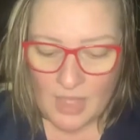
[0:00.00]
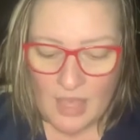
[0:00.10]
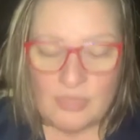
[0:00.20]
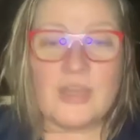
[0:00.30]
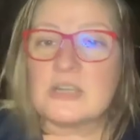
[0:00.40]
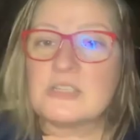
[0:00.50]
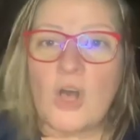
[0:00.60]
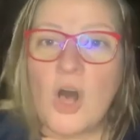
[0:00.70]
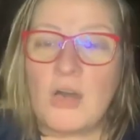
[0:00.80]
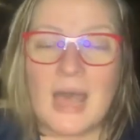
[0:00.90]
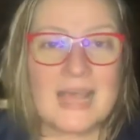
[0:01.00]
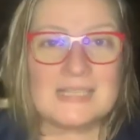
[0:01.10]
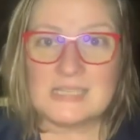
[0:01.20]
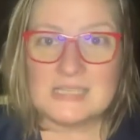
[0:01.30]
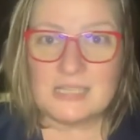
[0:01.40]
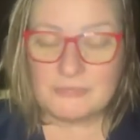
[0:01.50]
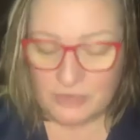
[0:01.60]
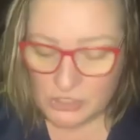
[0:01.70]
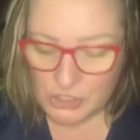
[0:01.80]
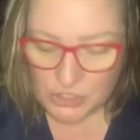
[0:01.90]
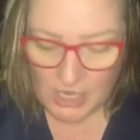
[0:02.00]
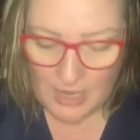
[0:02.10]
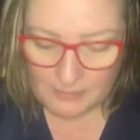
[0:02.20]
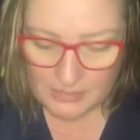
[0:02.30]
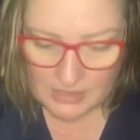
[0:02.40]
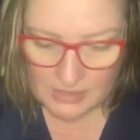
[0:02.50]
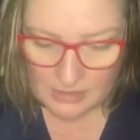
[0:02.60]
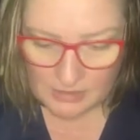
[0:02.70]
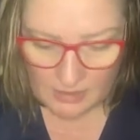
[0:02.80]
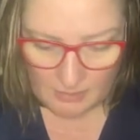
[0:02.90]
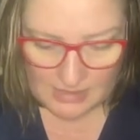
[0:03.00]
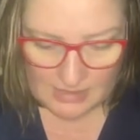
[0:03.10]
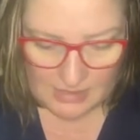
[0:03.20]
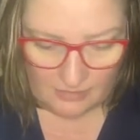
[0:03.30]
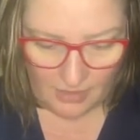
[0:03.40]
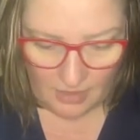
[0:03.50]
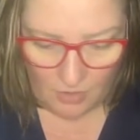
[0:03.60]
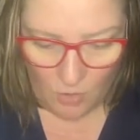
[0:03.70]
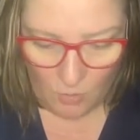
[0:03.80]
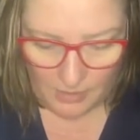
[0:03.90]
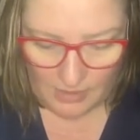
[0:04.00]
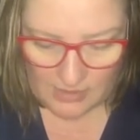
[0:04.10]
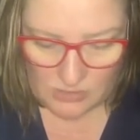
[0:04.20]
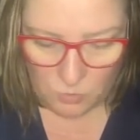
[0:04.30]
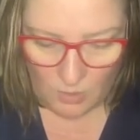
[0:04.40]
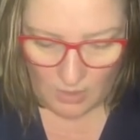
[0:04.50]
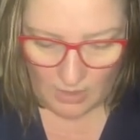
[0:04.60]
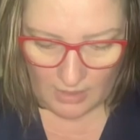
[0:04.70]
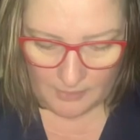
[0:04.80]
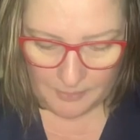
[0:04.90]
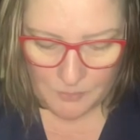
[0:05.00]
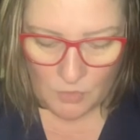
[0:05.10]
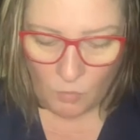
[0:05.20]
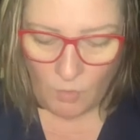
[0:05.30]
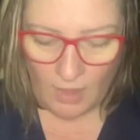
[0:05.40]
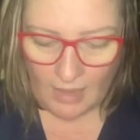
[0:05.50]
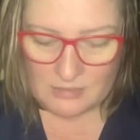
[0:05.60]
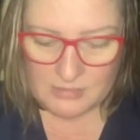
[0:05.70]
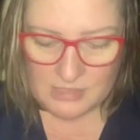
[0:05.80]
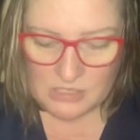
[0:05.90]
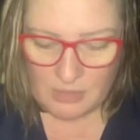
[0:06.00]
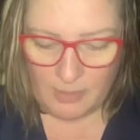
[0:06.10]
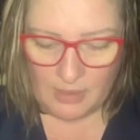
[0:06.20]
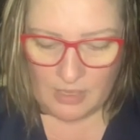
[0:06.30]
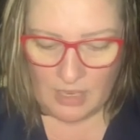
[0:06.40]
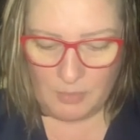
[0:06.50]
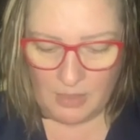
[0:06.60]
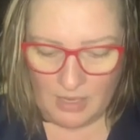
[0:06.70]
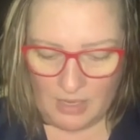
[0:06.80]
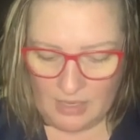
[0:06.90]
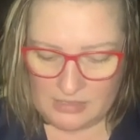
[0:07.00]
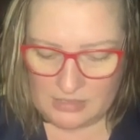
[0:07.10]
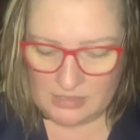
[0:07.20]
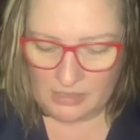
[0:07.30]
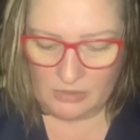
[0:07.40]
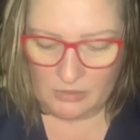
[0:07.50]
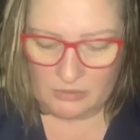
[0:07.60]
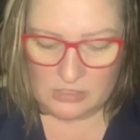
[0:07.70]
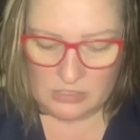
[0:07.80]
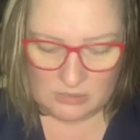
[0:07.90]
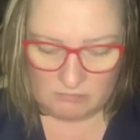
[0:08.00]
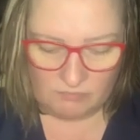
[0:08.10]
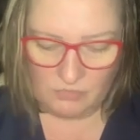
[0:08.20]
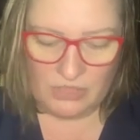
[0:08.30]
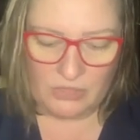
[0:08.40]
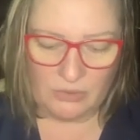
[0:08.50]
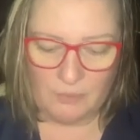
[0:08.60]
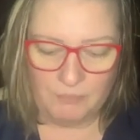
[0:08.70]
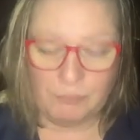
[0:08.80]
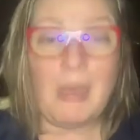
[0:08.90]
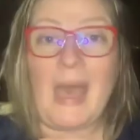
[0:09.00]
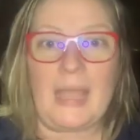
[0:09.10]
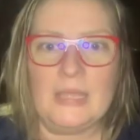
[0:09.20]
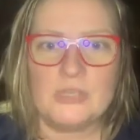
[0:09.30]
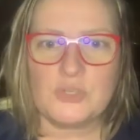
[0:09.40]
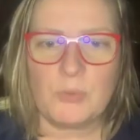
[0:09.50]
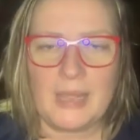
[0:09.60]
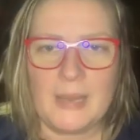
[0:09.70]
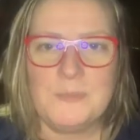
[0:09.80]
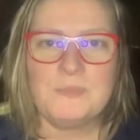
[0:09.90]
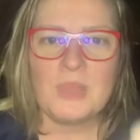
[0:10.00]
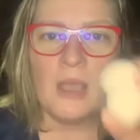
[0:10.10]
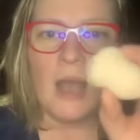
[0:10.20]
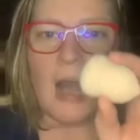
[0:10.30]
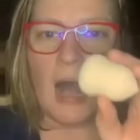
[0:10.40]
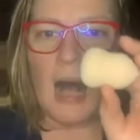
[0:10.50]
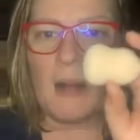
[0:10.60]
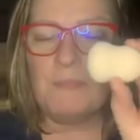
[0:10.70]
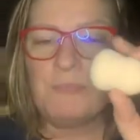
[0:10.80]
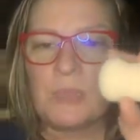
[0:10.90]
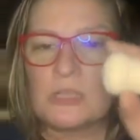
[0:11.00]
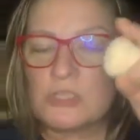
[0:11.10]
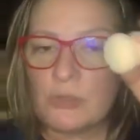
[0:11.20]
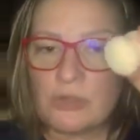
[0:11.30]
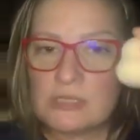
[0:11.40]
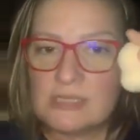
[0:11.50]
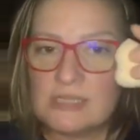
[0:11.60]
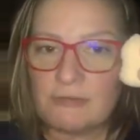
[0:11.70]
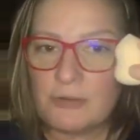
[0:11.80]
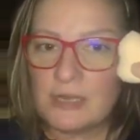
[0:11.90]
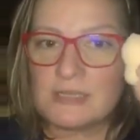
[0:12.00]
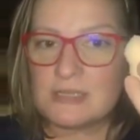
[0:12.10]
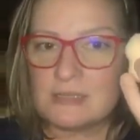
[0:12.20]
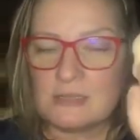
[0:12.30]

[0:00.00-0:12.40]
There's all kinds of different shapes. Let me see if I can open this one. Well, I'll just keep it in its little package, okay? So there's different